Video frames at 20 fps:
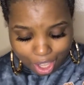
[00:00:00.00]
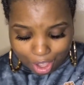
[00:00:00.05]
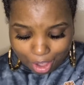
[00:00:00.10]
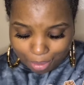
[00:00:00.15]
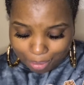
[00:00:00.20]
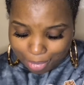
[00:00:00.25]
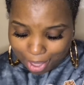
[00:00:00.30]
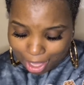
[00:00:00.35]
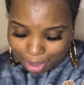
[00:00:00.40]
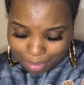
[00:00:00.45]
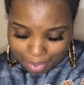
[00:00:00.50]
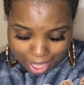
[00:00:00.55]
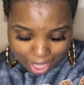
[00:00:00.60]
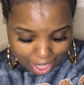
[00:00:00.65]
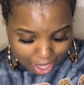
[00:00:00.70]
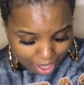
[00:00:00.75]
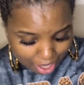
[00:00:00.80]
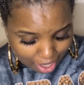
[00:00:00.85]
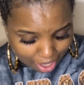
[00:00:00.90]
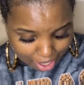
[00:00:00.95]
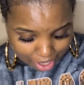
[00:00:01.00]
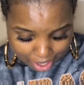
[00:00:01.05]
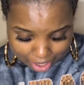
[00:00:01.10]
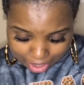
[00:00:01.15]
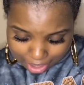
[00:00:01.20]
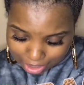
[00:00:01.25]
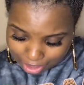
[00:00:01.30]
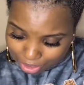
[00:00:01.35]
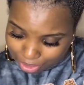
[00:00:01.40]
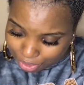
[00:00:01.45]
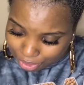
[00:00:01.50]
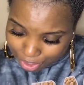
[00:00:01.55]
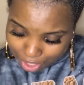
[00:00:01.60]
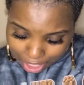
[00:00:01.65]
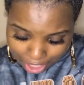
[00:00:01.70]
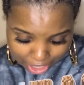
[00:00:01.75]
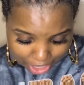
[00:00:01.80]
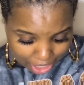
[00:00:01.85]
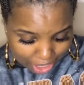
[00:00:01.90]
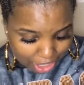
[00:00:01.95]
baby. This
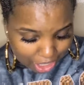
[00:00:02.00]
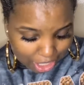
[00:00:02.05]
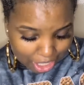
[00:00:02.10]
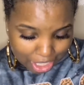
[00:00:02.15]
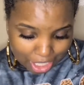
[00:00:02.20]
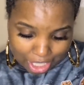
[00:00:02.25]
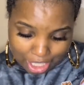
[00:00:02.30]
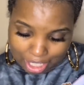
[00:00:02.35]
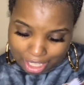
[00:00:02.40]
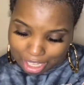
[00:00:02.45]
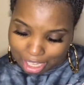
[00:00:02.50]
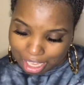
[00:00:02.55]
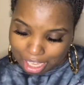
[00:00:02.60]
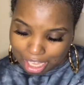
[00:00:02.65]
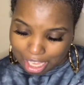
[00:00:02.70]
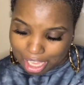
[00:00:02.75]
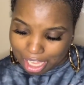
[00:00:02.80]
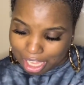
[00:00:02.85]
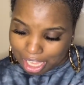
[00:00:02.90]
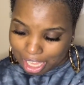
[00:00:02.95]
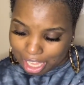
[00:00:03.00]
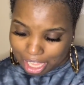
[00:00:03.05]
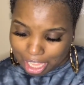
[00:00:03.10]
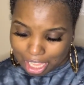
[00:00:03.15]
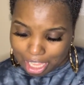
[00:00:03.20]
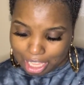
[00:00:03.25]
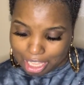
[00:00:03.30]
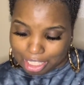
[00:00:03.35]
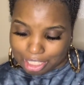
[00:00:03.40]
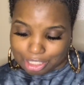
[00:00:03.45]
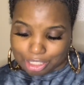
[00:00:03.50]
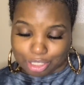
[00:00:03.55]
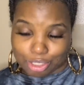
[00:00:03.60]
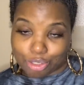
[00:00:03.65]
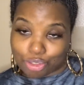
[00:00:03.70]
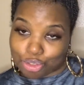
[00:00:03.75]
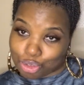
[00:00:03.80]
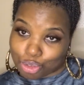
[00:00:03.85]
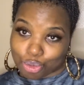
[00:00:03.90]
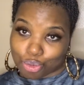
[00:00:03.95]
green is the
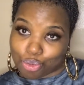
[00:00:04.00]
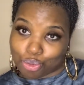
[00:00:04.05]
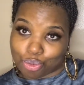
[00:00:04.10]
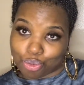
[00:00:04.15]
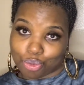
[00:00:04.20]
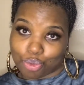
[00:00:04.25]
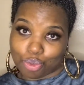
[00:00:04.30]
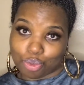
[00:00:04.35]
truth